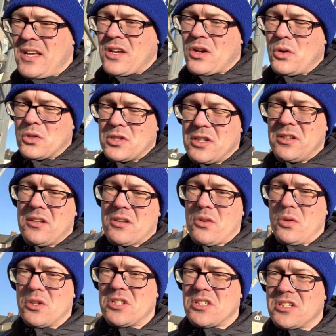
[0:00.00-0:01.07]
coaching
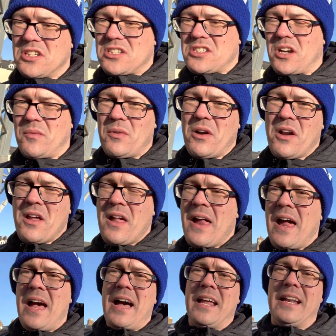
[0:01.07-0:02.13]
courses in the summer, and